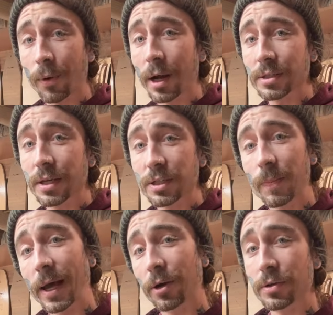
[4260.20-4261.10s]
process
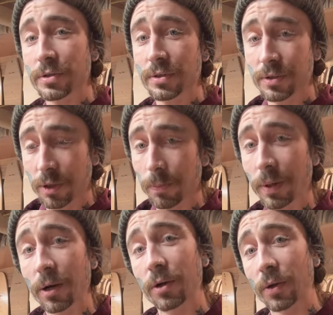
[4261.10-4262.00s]
matters
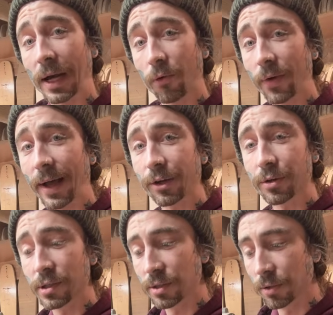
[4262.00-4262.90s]
compared to how
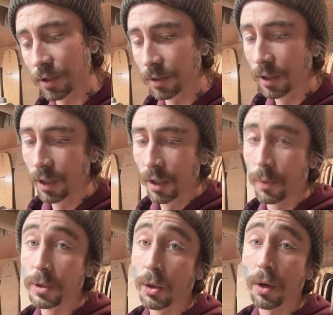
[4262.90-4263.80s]
factories do it, the
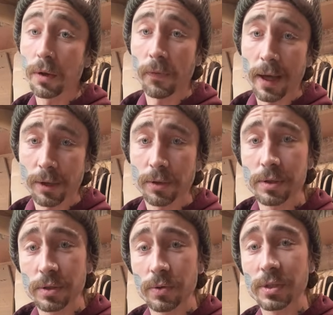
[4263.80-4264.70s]
majority of
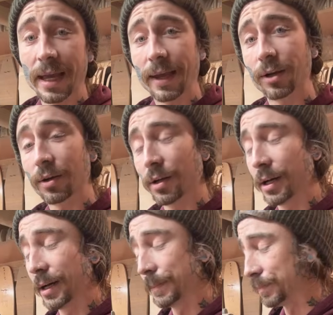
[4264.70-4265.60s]
factories use
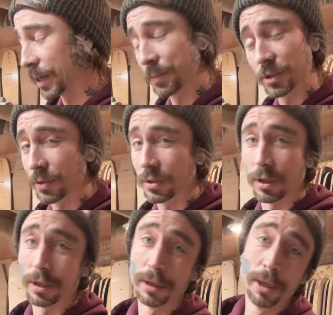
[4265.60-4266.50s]
the
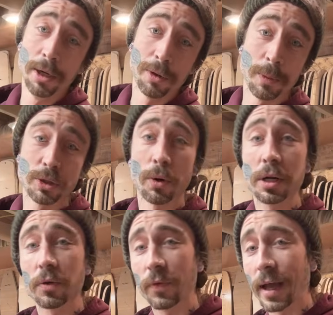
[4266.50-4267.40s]

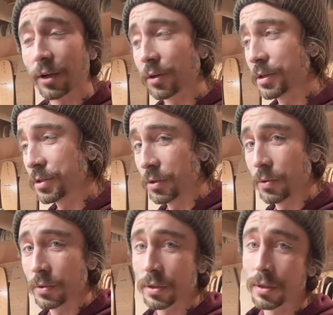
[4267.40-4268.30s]
majority of factories
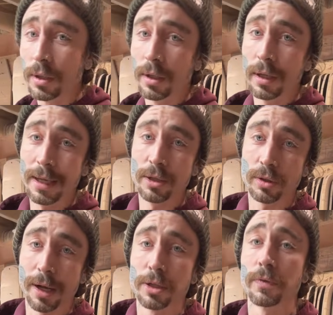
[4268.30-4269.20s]
use heat
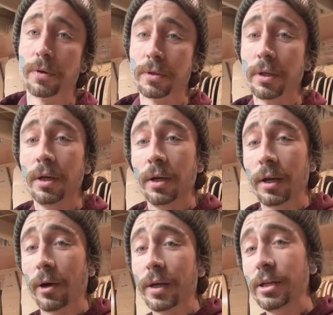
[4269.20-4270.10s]
transfers.
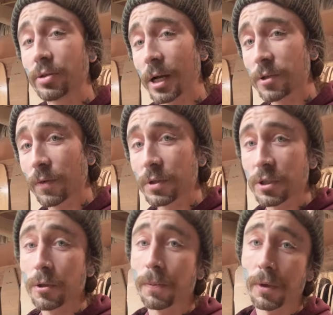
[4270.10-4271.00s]
Now, a heat transfer is
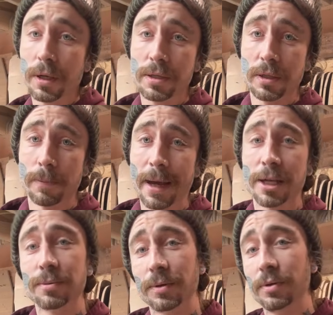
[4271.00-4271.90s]
super easy to
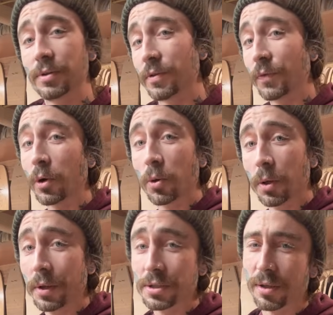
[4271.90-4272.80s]
mass produce, a
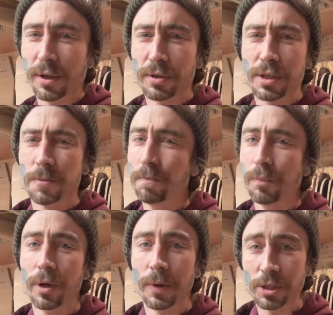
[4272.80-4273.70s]
photorealistic, or just
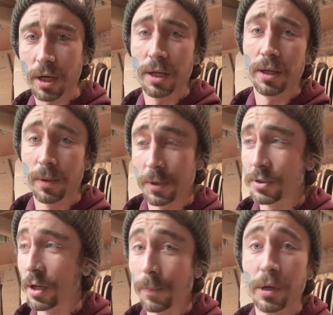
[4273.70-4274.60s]
pretty much any
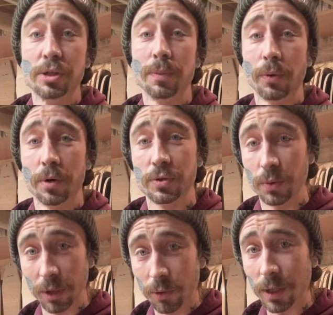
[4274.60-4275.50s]
image on a bunch of boards
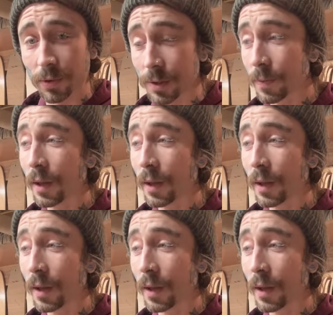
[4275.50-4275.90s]
really quickly.